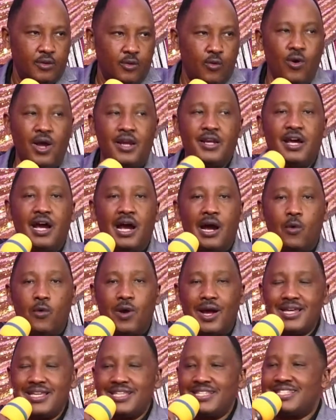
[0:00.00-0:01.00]
One
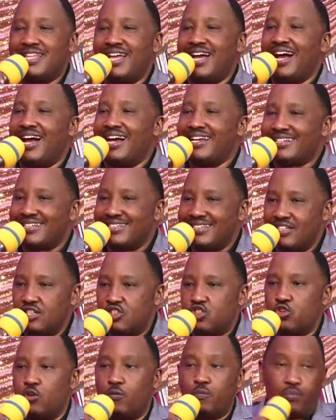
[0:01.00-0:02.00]
hour is the at
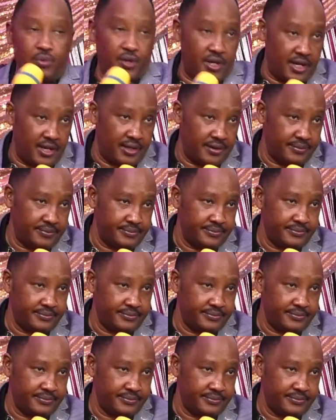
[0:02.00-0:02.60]
least of prayer.